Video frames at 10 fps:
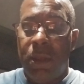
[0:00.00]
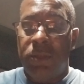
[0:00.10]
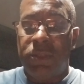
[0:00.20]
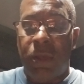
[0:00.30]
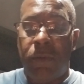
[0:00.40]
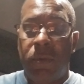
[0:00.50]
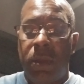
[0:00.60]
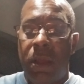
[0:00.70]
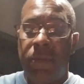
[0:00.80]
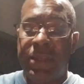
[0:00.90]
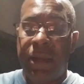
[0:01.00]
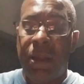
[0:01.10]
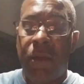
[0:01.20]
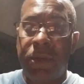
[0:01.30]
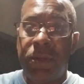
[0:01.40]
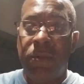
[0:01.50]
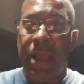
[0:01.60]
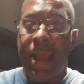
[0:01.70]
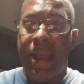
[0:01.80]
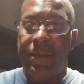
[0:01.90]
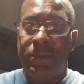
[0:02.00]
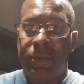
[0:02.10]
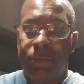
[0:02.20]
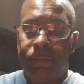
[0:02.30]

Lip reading: So I'm telling all the new guys,